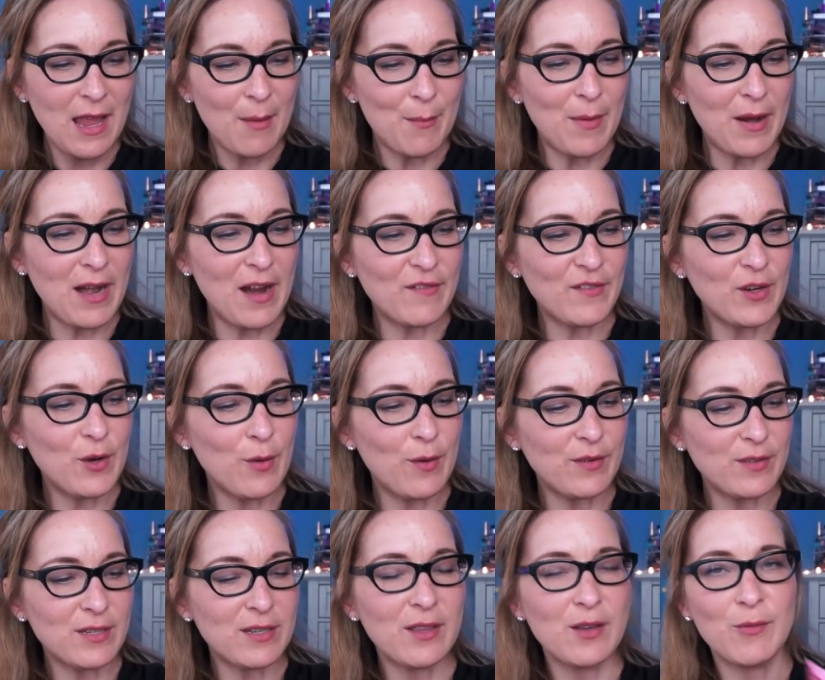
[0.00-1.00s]
Might have to go
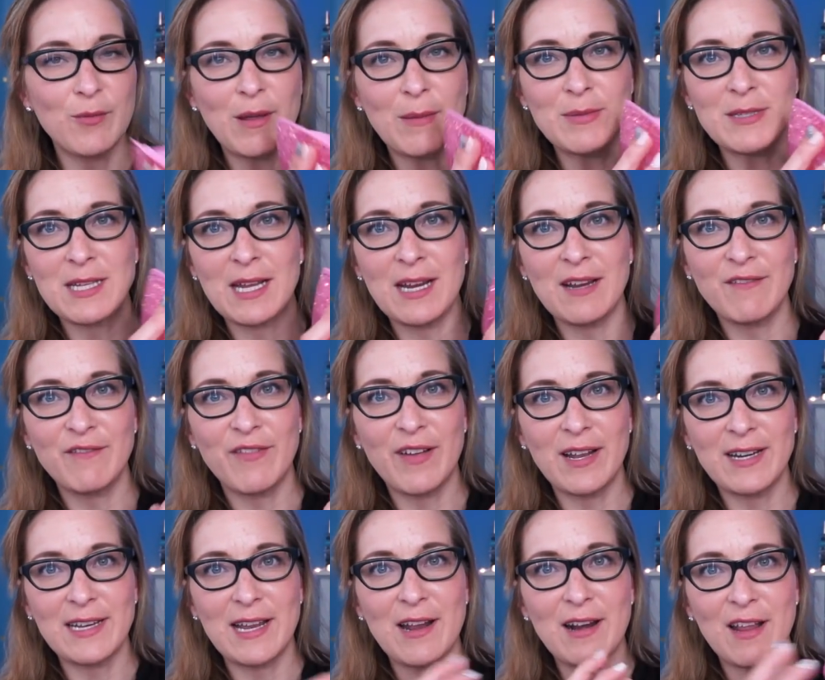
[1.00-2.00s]
into their website and
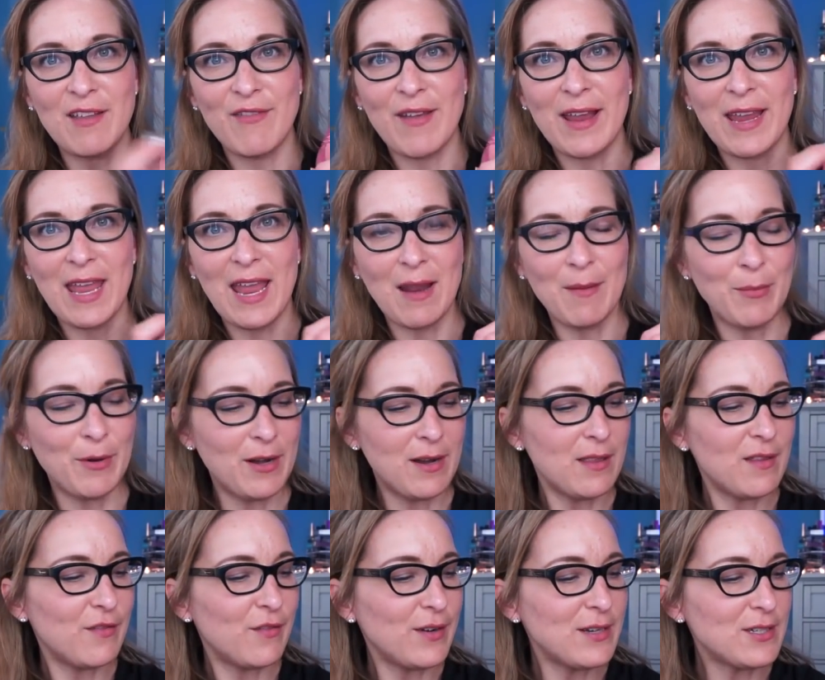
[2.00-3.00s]
find out if I can put it
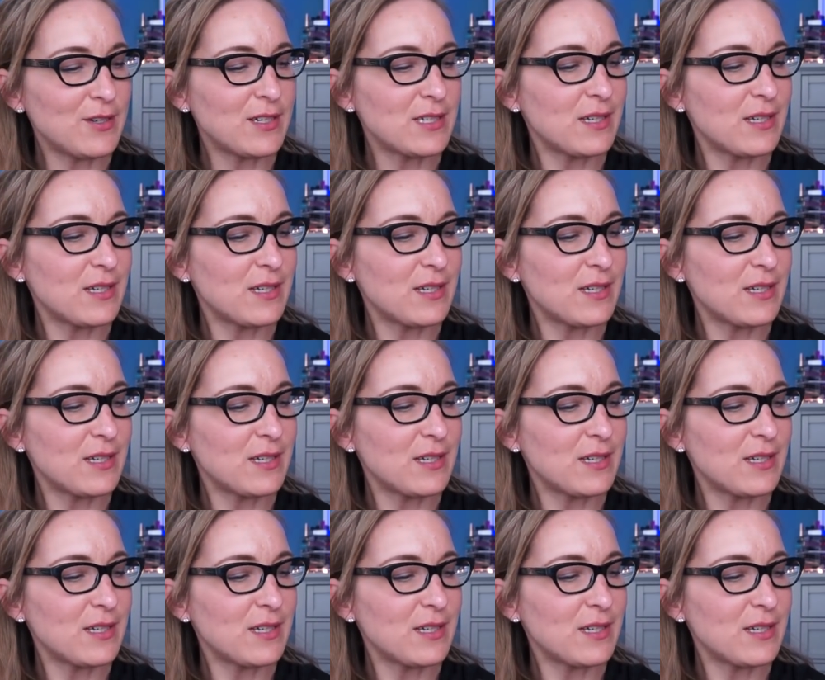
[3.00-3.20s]
in the freezer,